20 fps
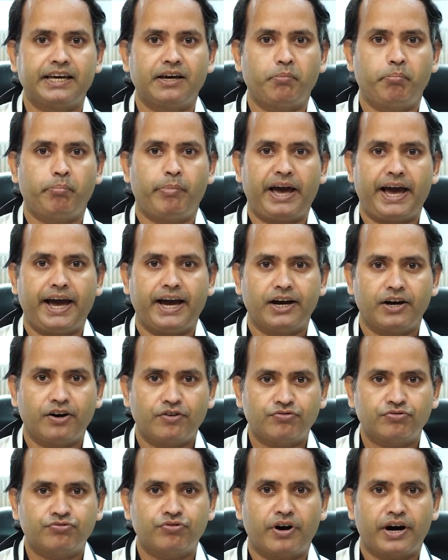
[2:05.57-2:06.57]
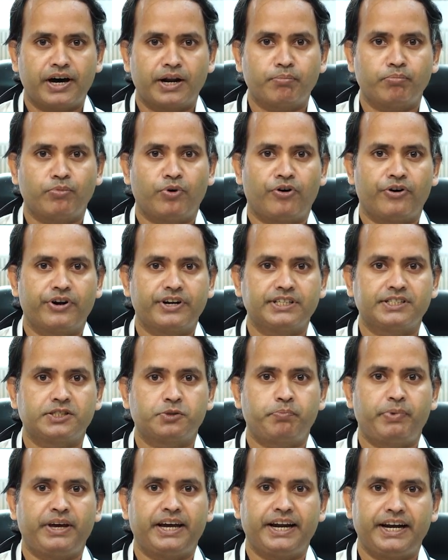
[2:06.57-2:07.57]
a bag of worm or a
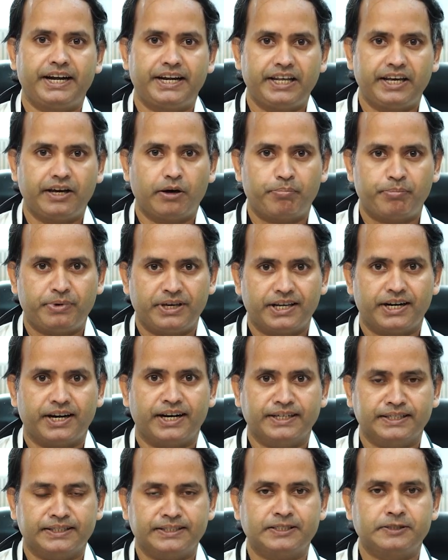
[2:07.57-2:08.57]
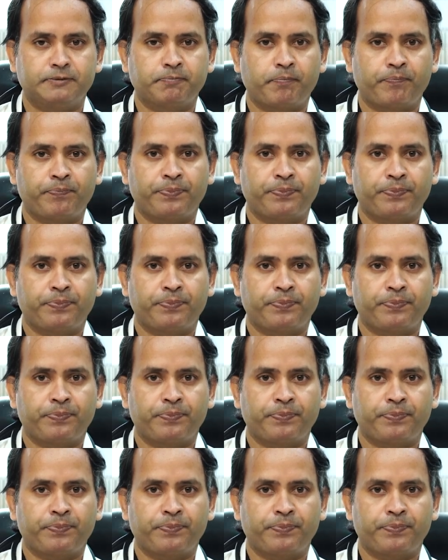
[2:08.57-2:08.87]
spaghetti appearance.